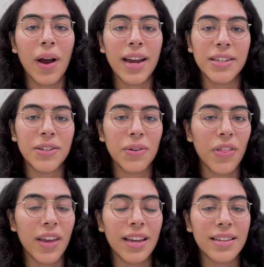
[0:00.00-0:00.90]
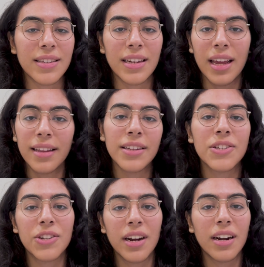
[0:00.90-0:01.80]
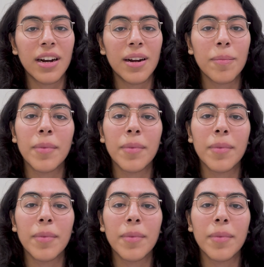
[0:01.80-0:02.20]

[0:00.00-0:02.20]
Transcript: I do things in Illustrator.